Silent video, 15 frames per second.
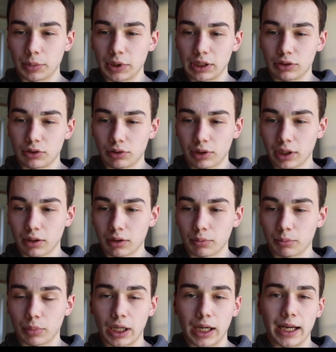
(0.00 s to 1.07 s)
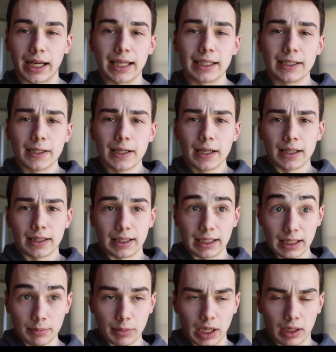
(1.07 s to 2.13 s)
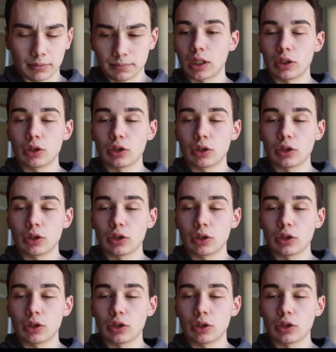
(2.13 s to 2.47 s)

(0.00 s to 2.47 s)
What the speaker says: be triggered by the email.